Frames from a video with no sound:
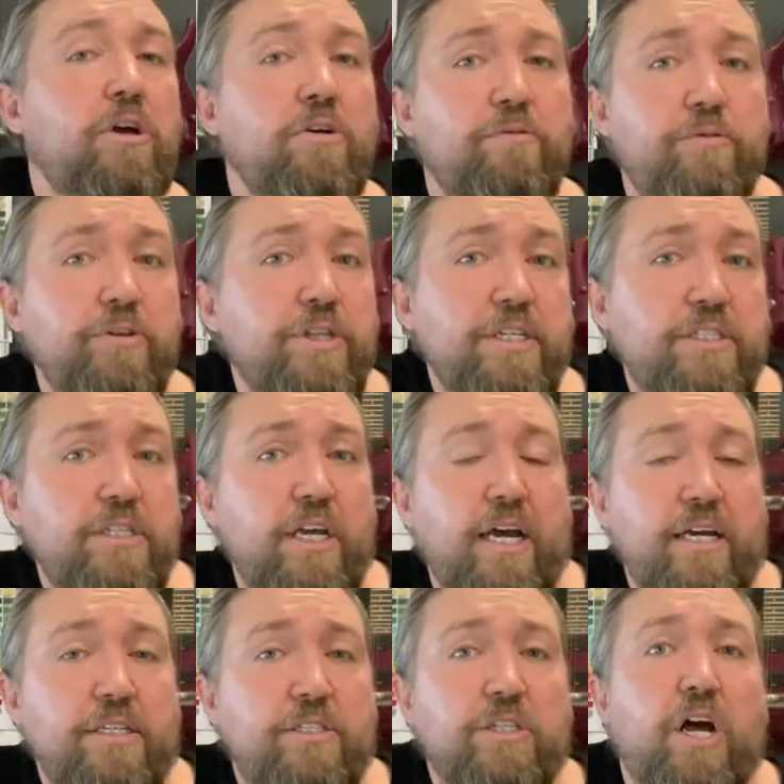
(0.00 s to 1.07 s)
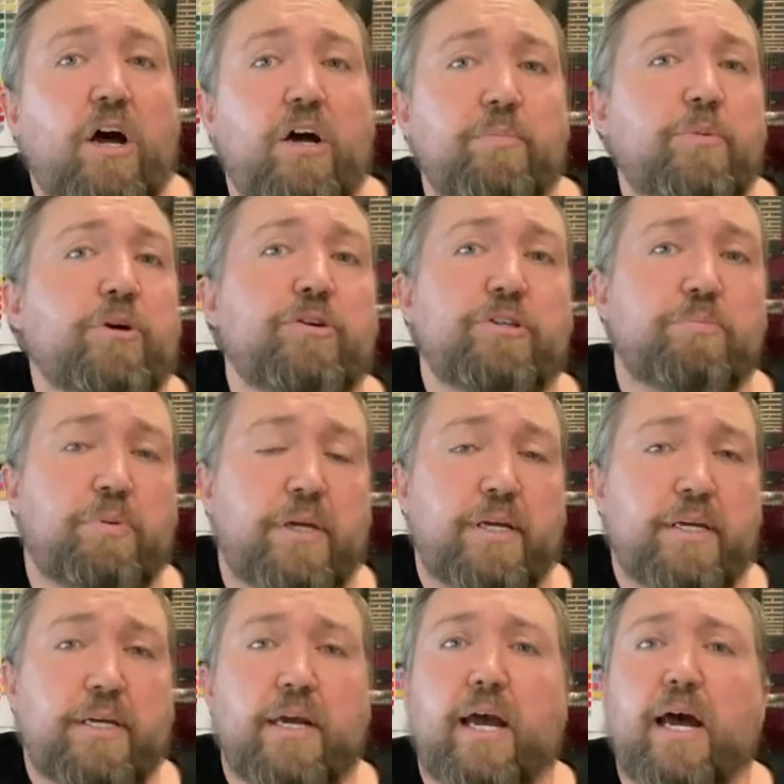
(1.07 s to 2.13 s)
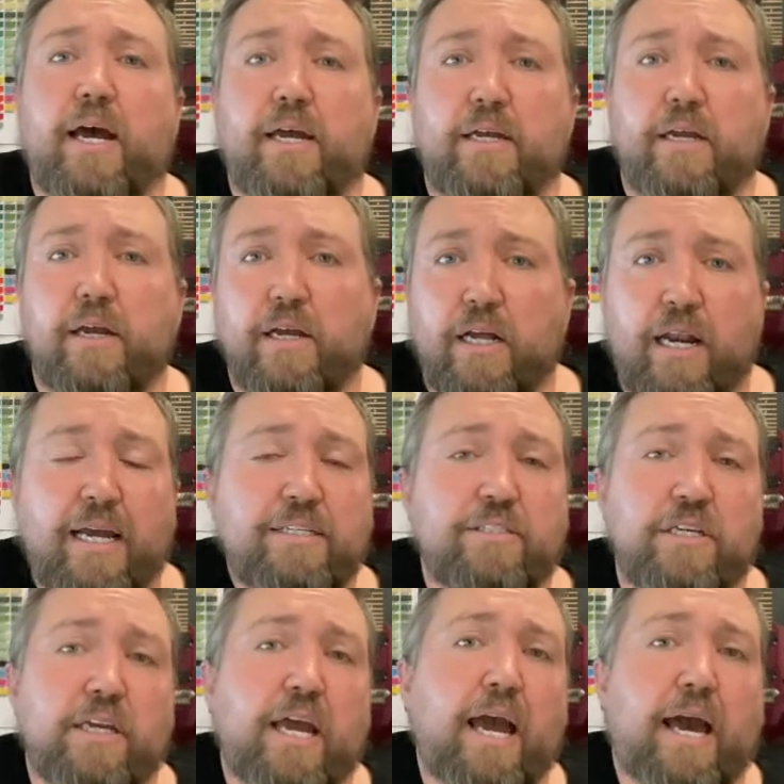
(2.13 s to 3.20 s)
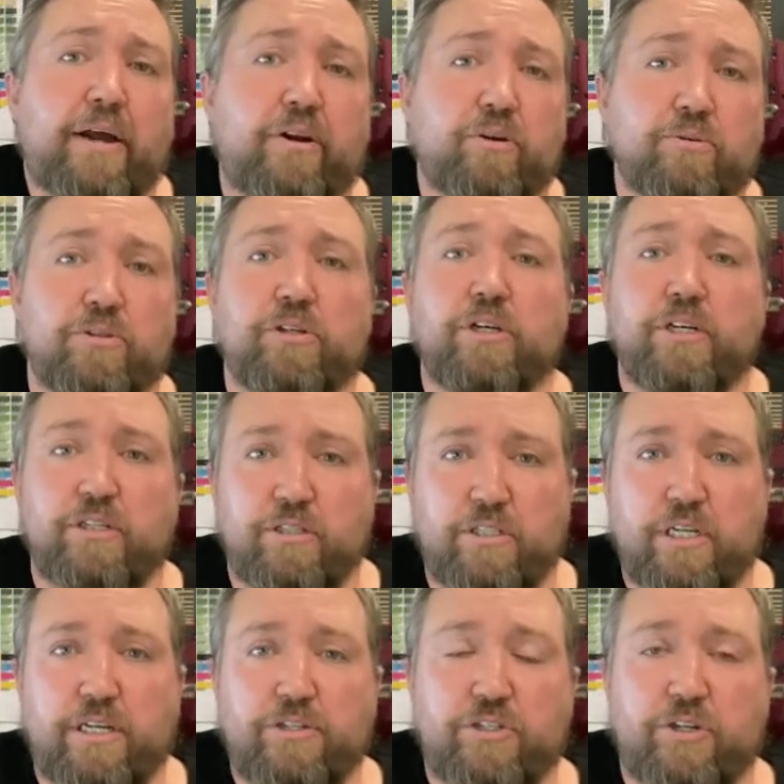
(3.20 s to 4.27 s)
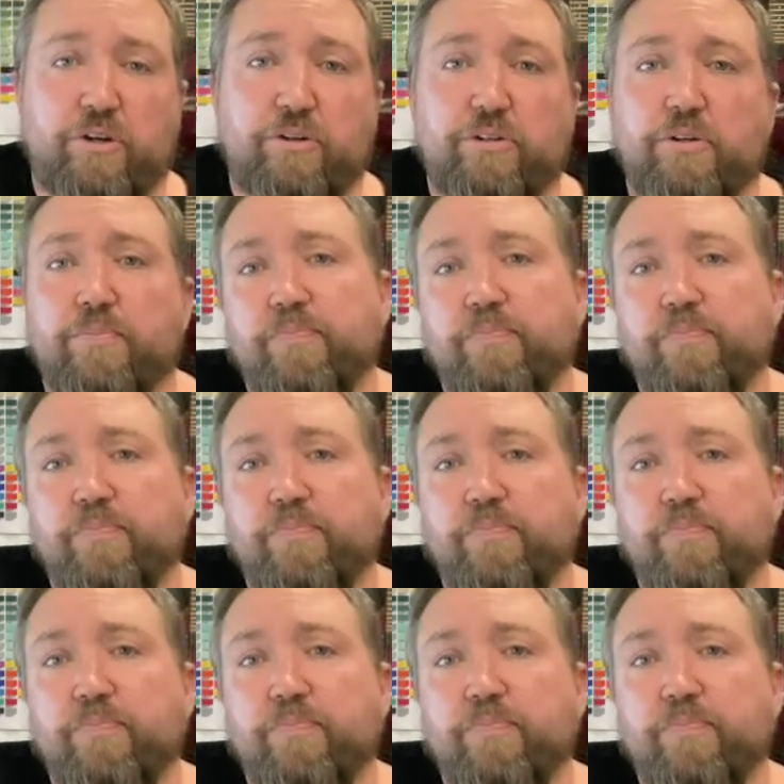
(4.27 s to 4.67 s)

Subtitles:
For this case, I'm going to pick a classic adult t-shirt.